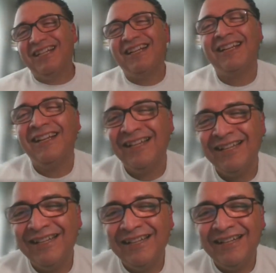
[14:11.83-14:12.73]

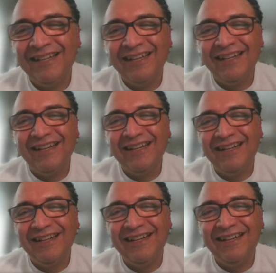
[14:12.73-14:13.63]

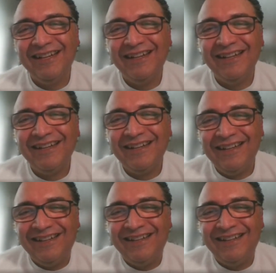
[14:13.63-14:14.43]
[no speech]